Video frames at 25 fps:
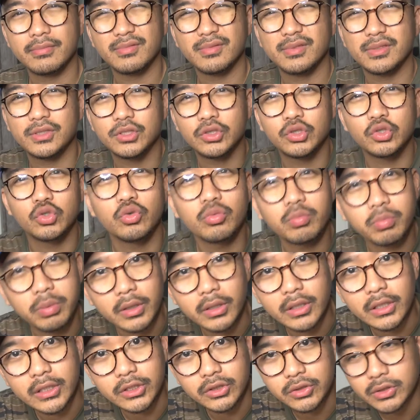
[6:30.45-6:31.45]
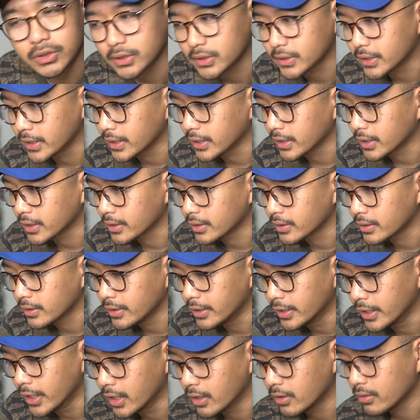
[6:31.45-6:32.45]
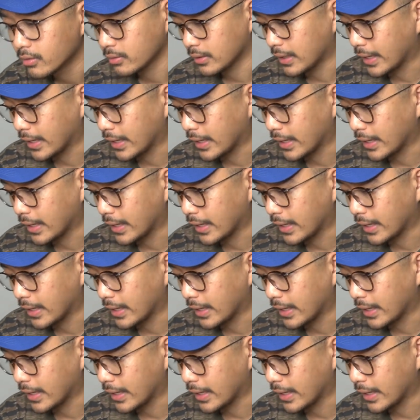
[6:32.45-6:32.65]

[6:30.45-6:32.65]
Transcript: super interesting, you know?